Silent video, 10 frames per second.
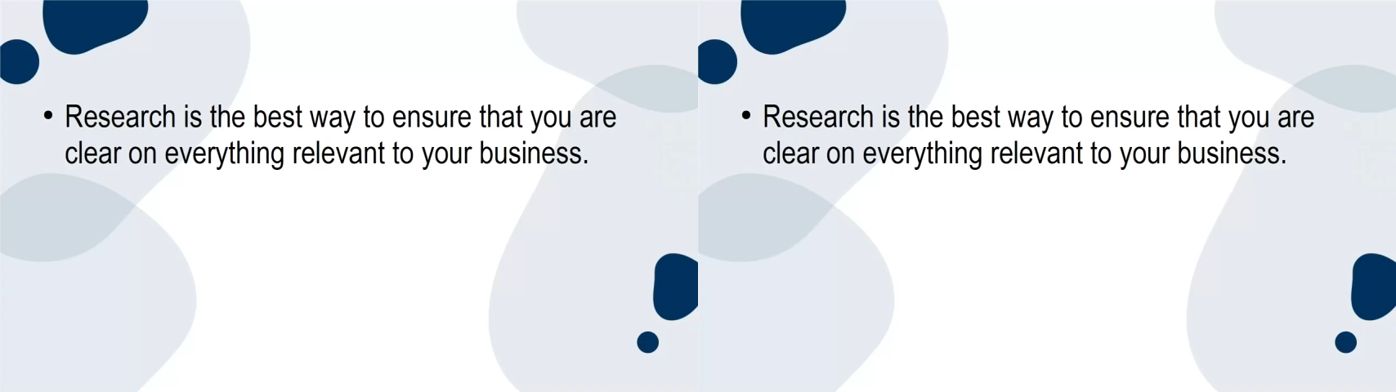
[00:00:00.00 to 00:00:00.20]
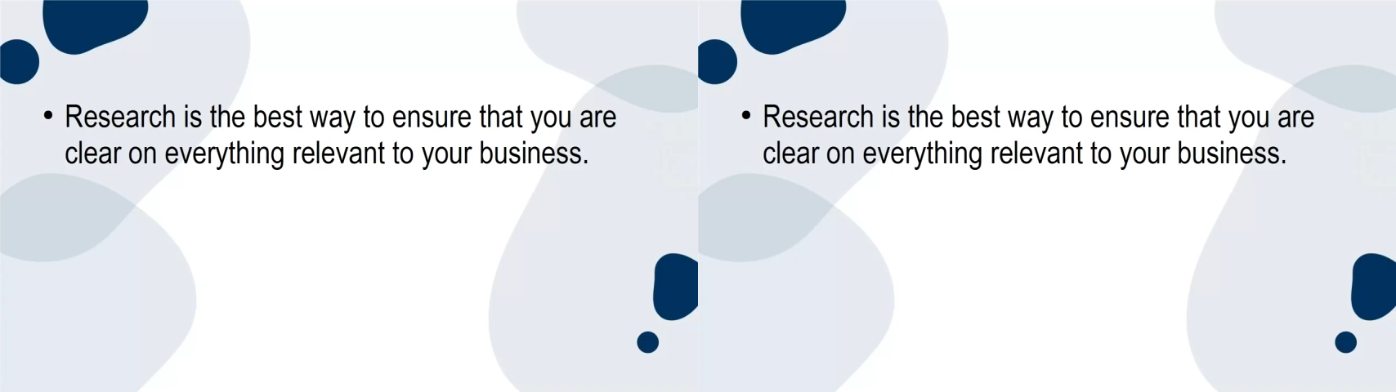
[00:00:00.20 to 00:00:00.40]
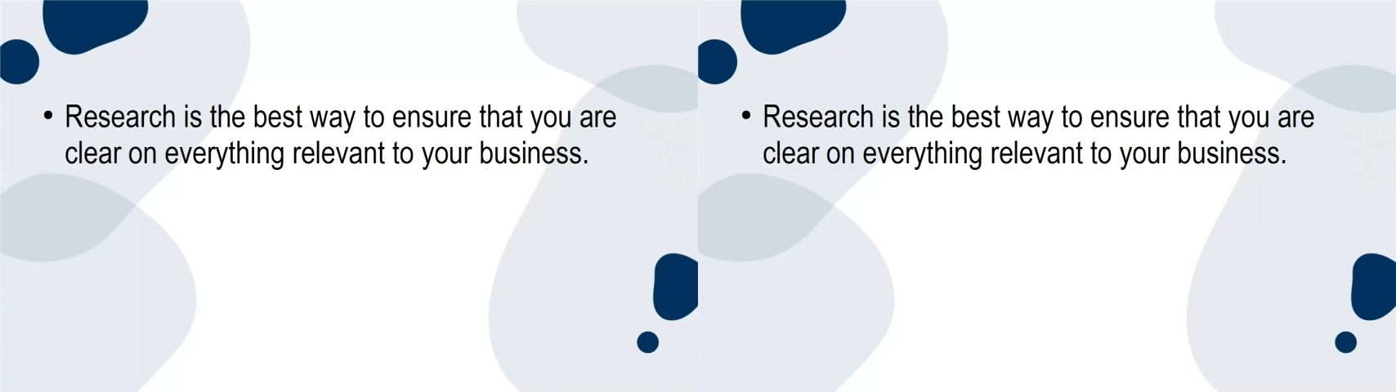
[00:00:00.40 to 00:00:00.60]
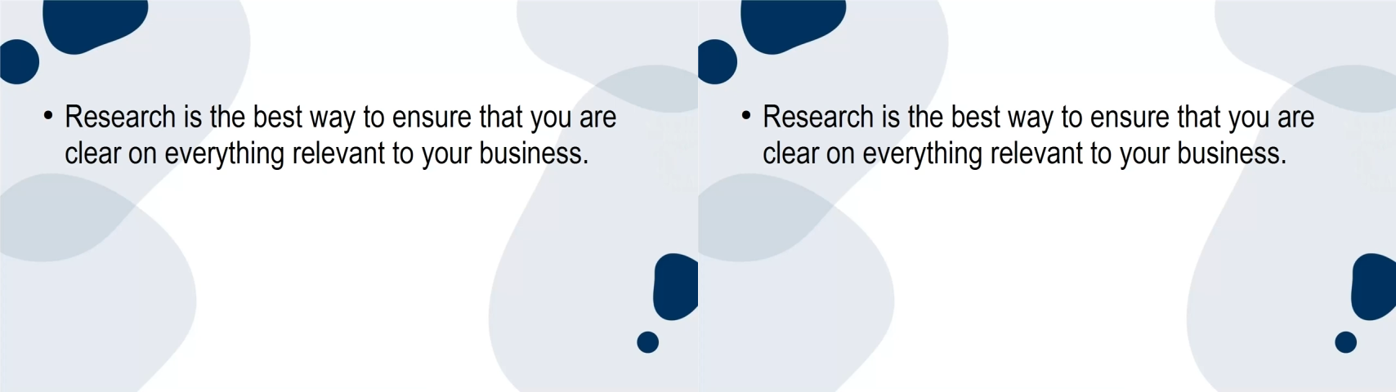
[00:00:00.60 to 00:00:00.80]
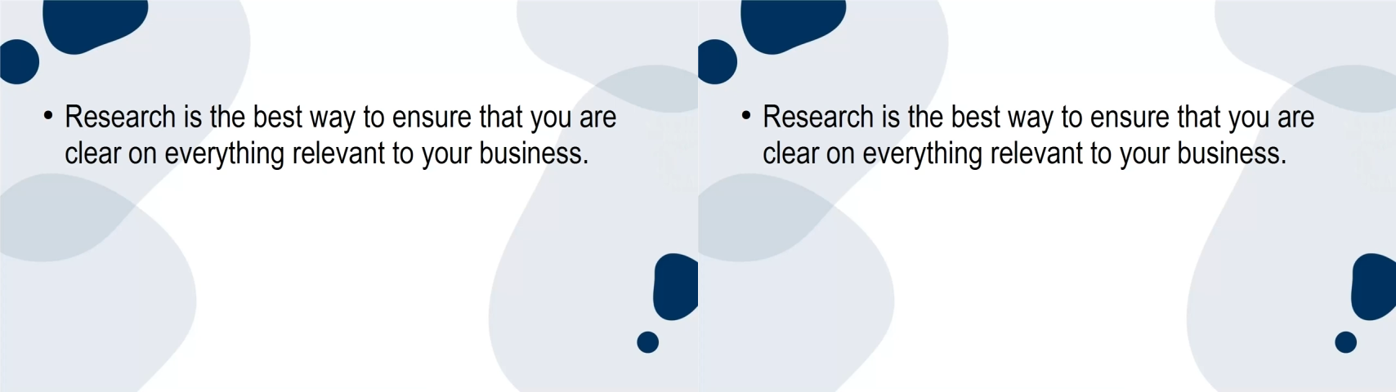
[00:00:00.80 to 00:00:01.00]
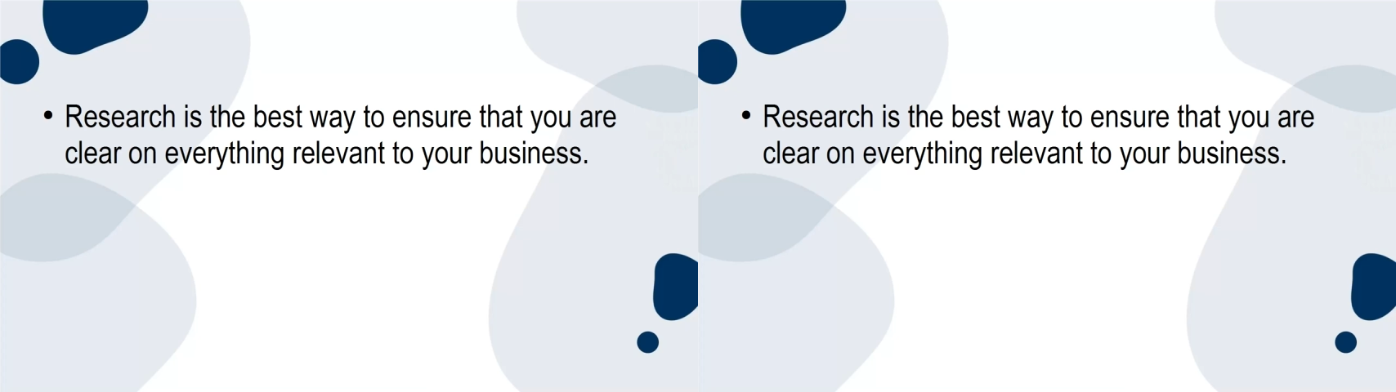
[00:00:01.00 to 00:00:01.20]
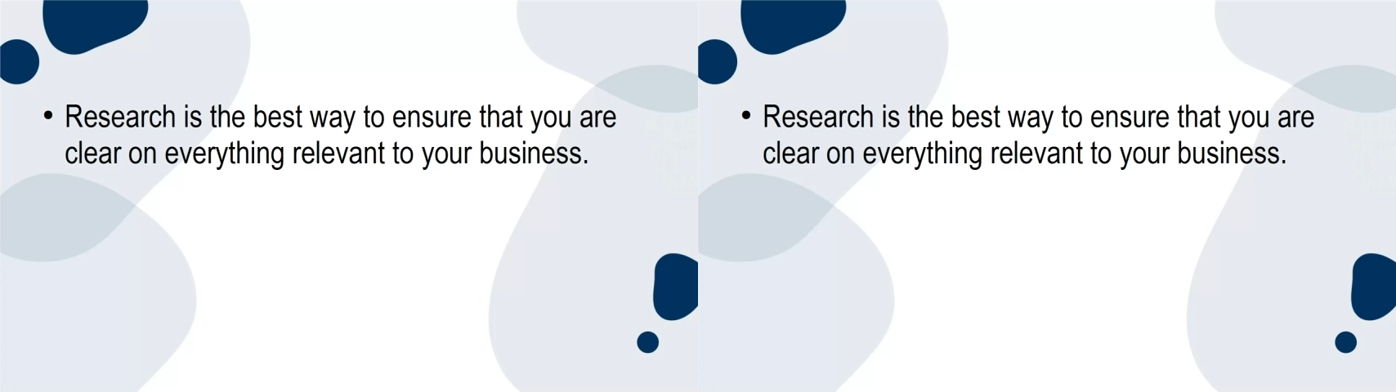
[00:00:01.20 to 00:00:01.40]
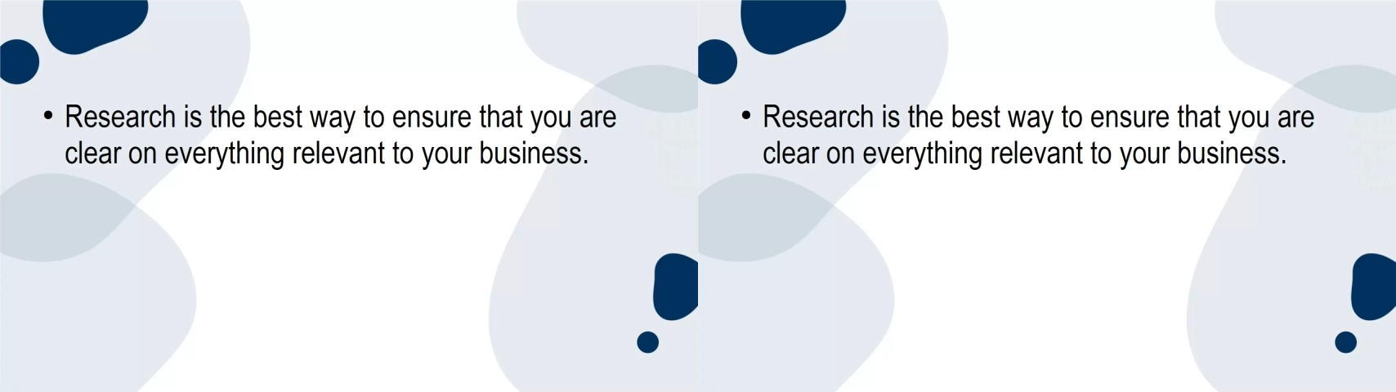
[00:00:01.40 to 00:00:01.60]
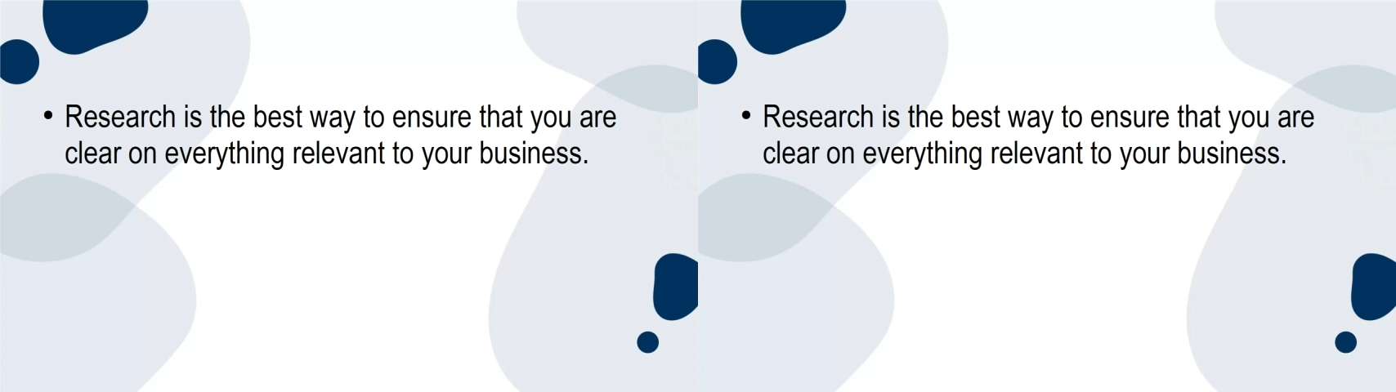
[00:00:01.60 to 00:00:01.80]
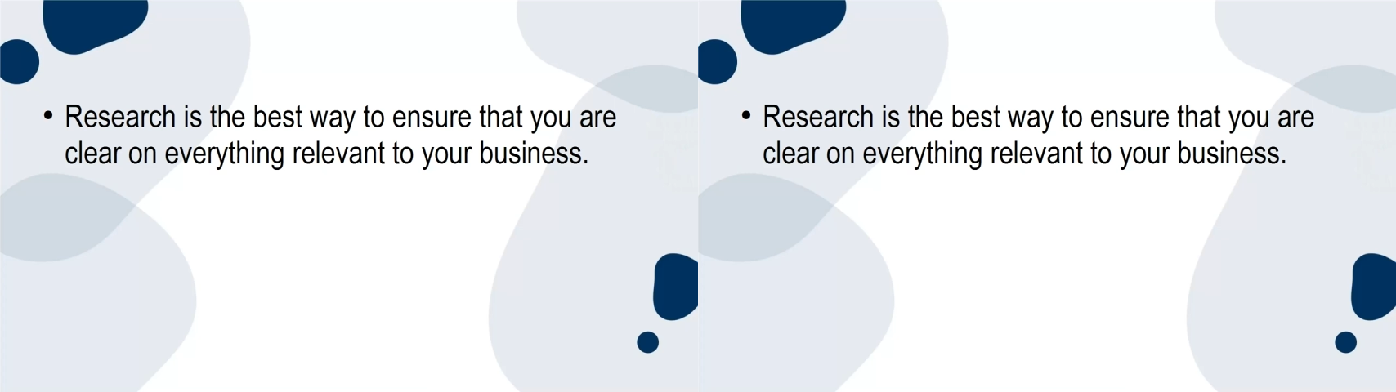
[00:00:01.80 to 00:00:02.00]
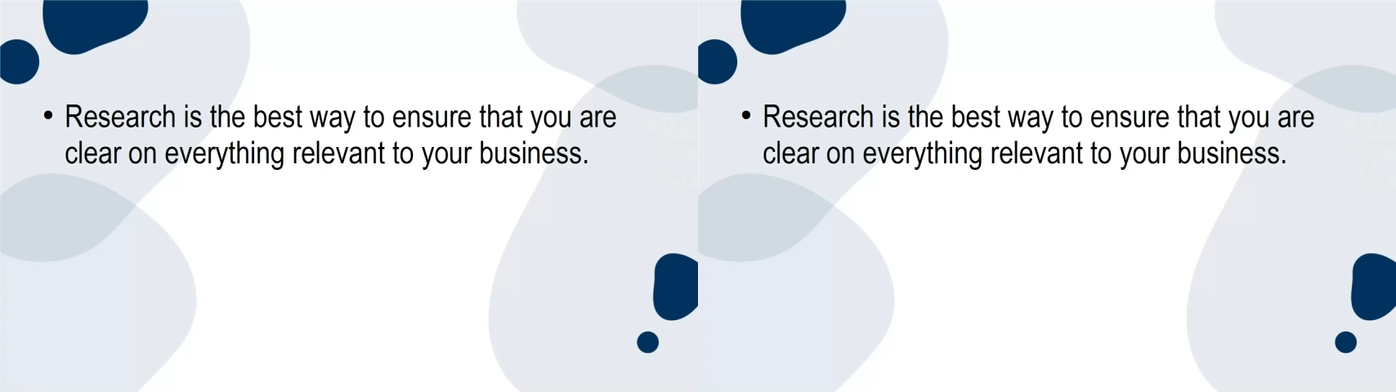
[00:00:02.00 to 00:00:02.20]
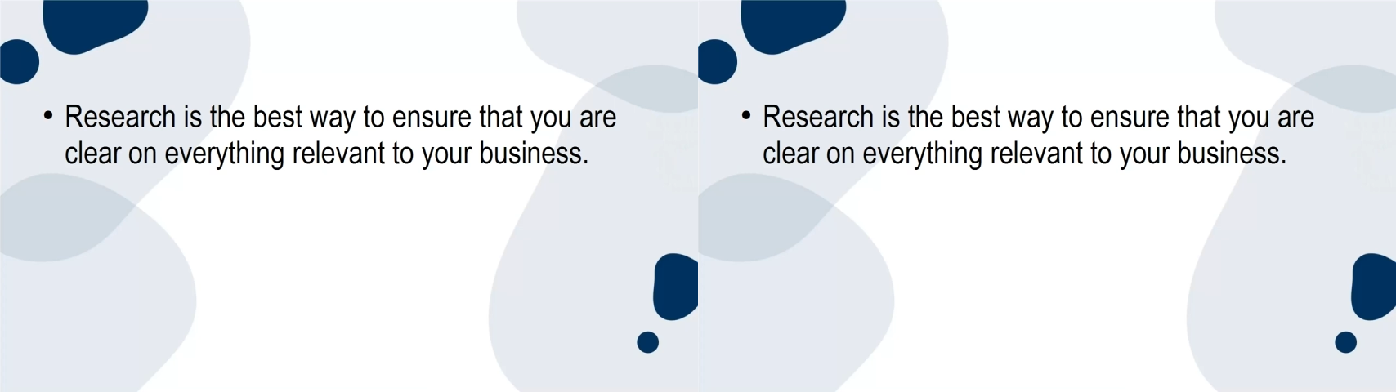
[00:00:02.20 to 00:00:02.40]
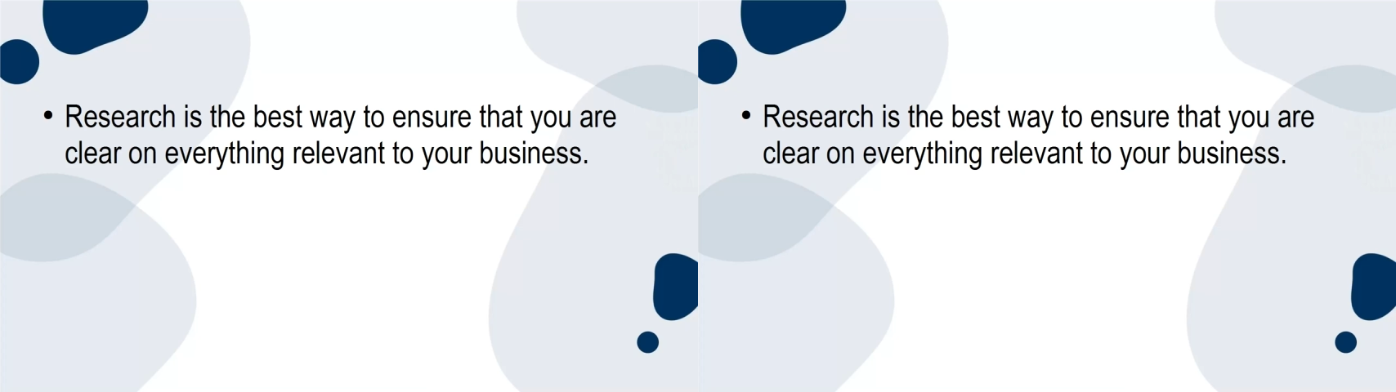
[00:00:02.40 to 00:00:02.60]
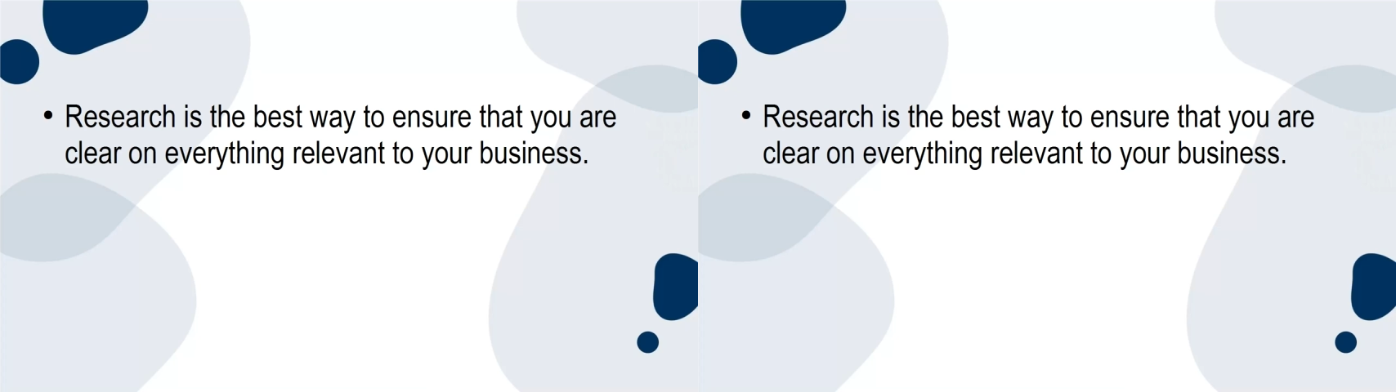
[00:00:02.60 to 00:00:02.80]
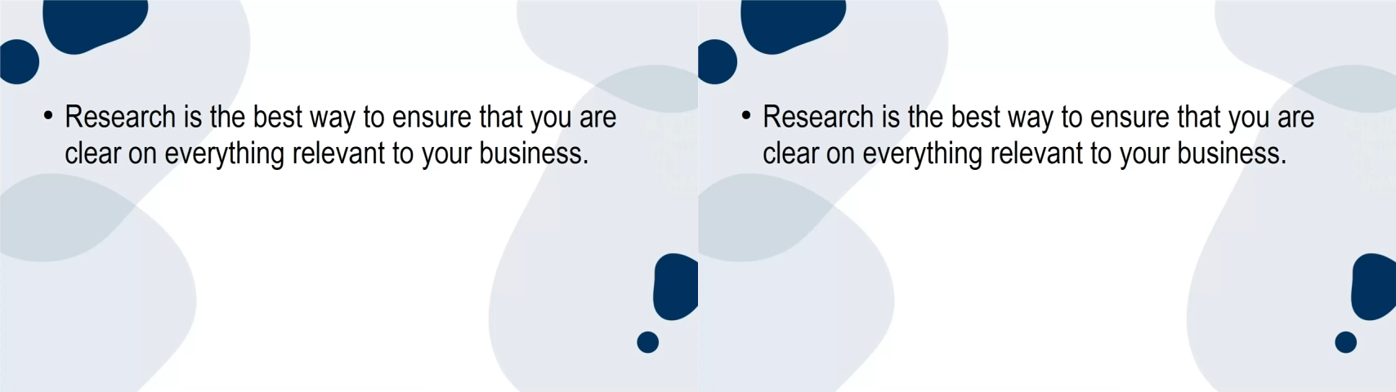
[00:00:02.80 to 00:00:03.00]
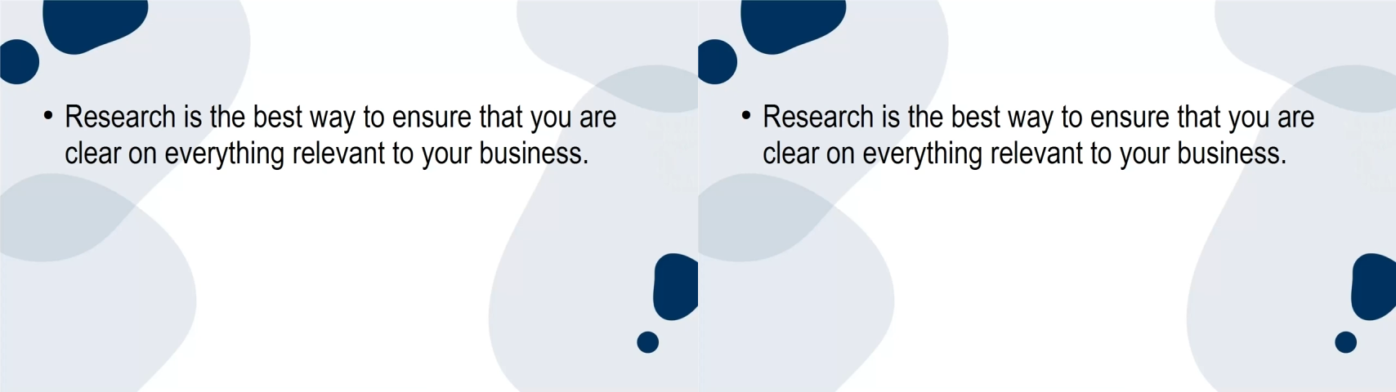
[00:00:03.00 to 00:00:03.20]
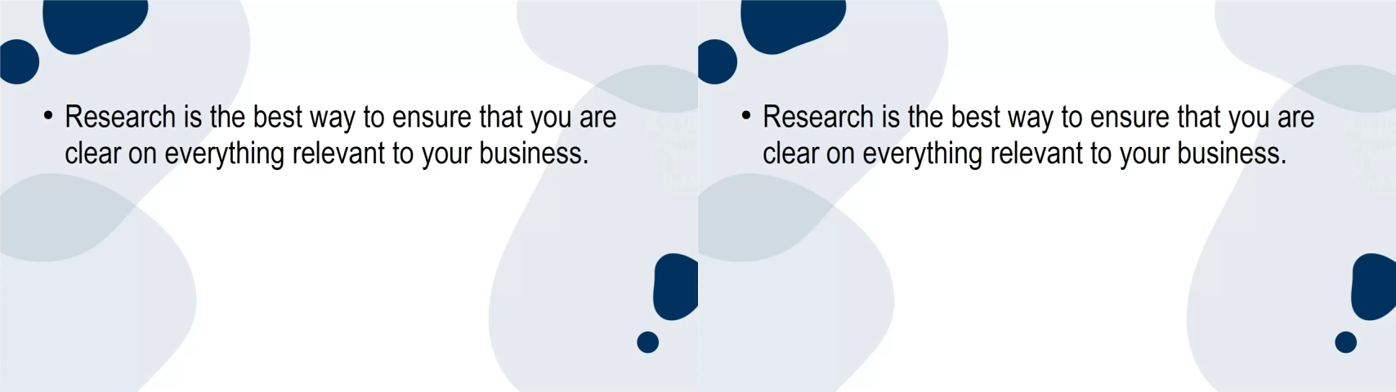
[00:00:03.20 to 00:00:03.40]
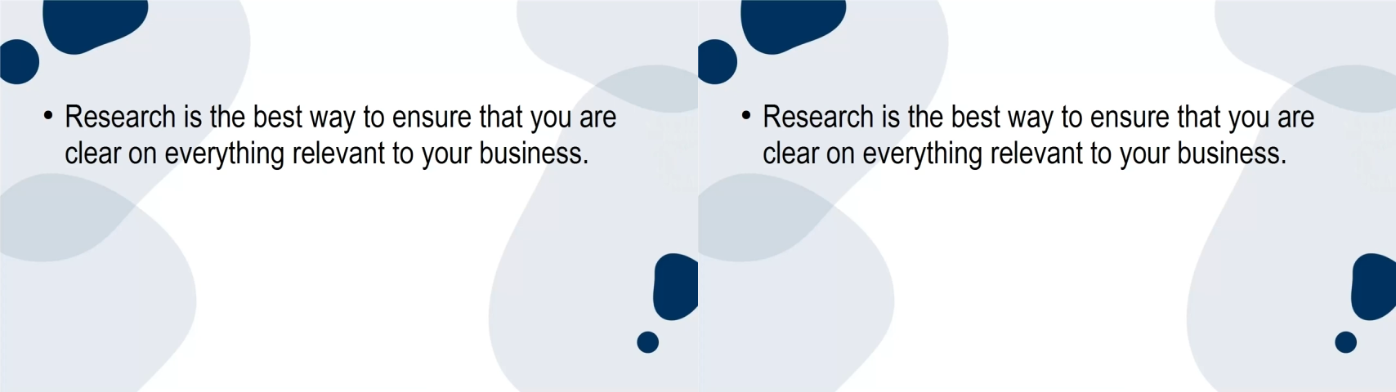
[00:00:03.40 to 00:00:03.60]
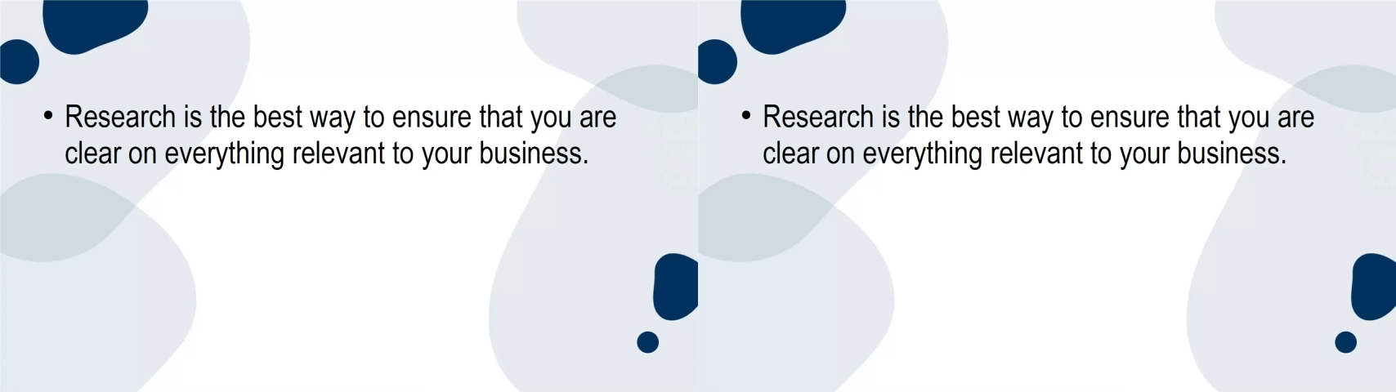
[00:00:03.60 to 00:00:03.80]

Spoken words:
No face is visible, so there are no lips to read.